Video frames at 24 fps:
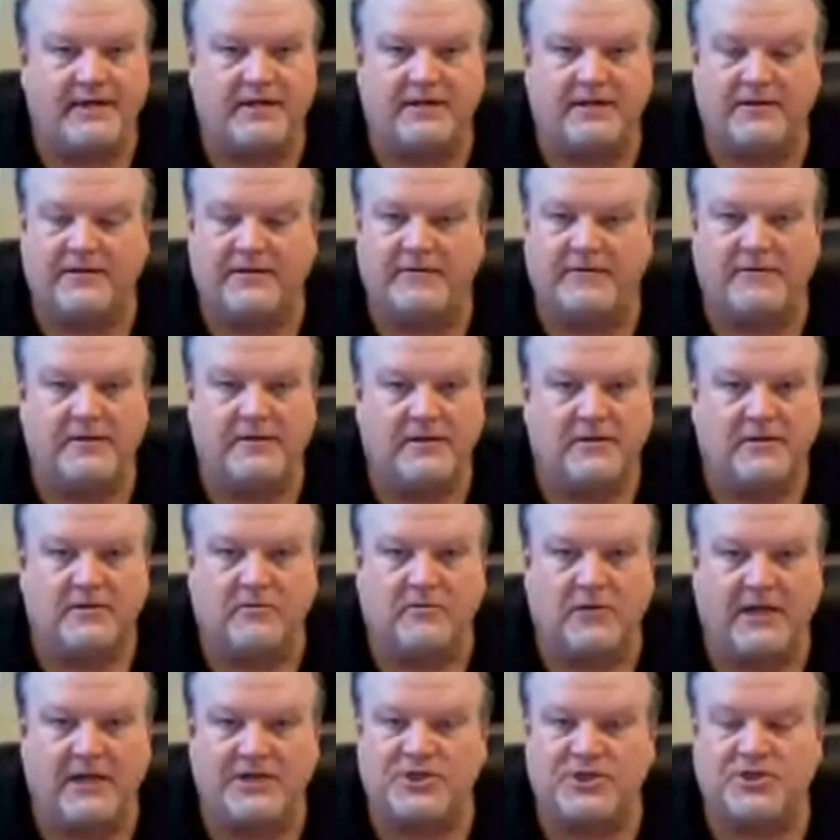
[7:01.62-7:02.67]
and the
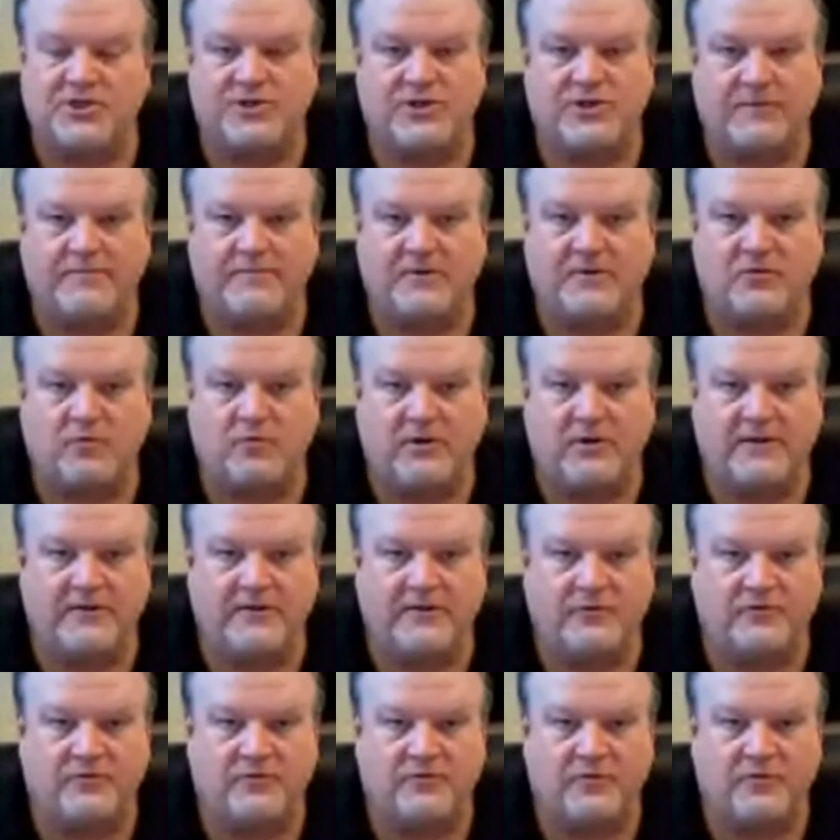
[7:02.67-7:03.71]
relationship between
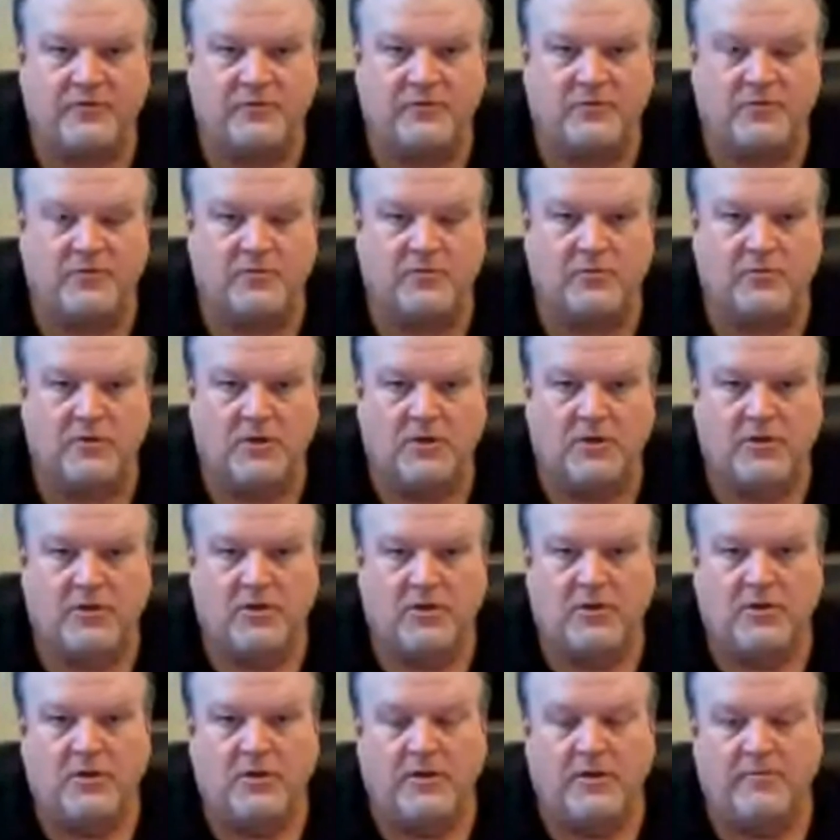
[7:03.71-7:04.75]
those two and
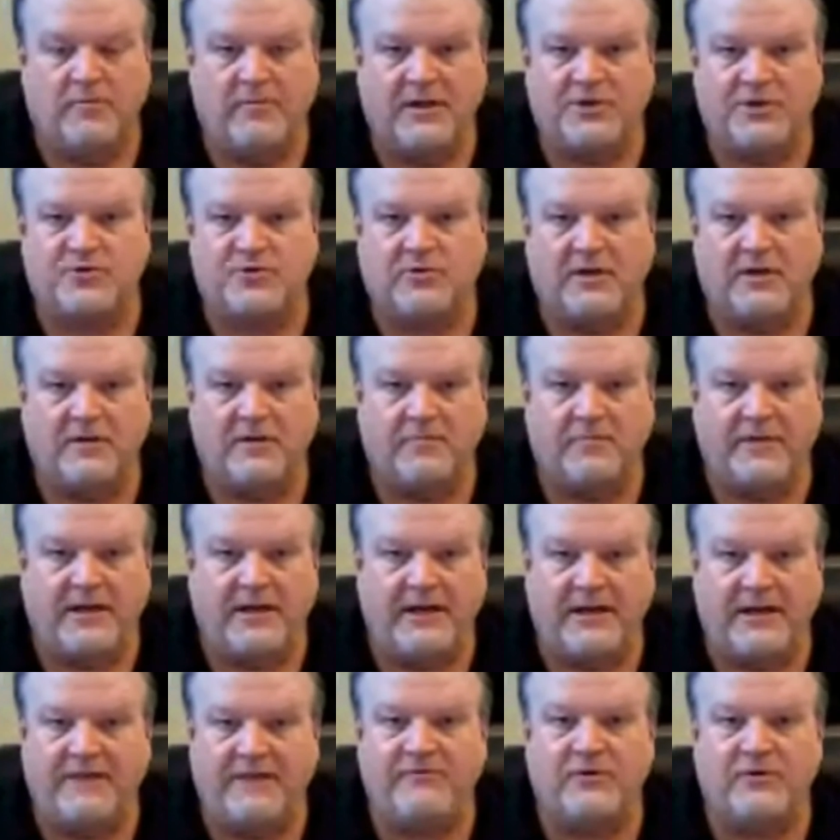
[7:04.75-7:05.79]
measuring
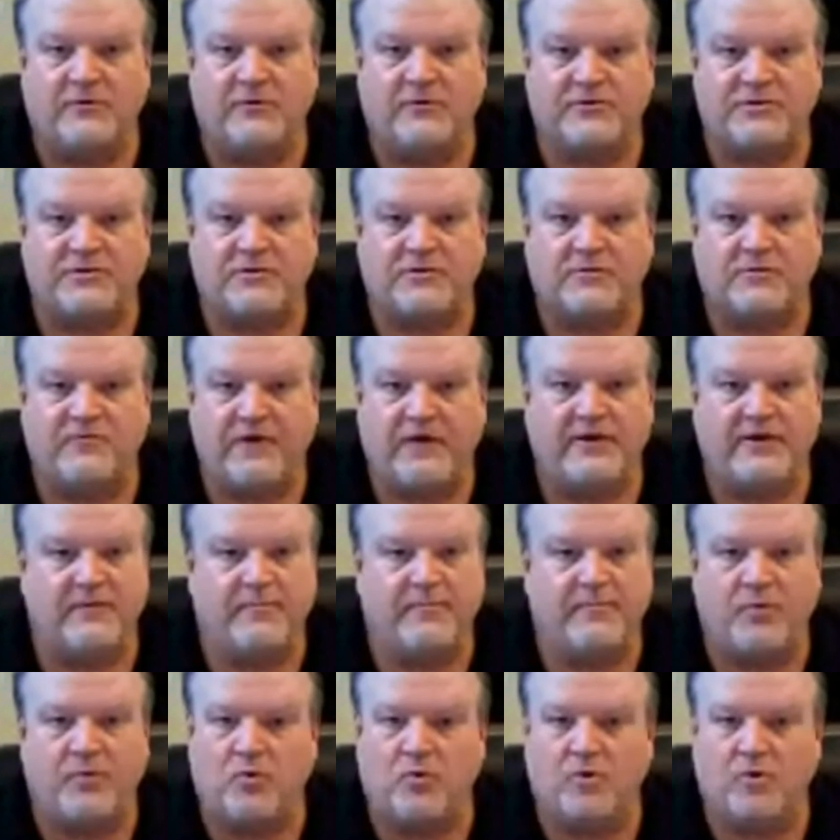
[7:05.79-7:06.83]
behaviors.
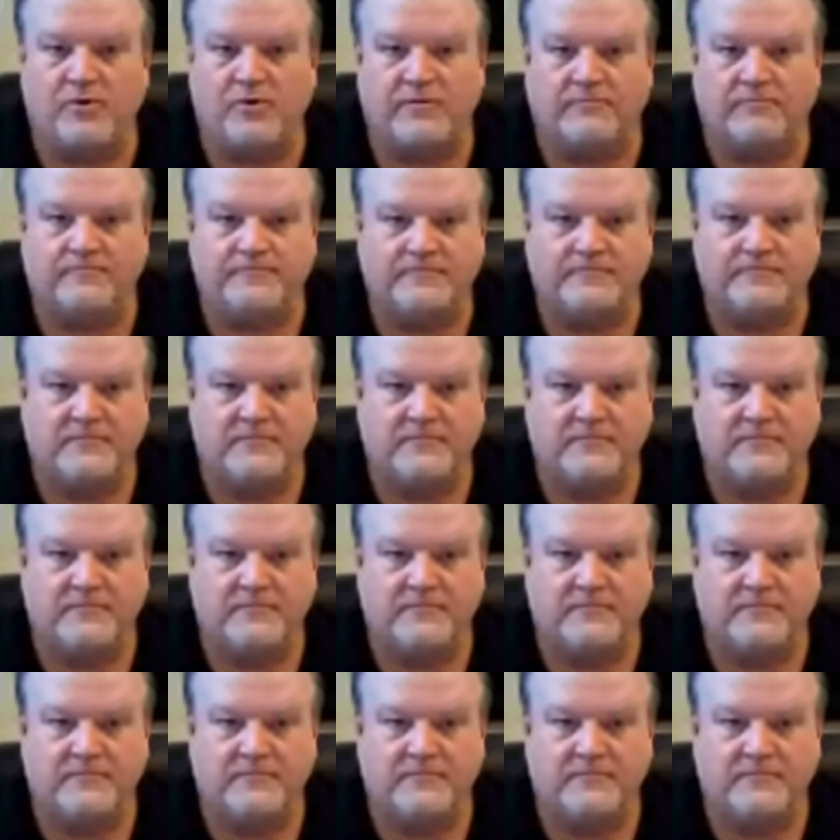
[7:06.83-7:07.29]
Very important.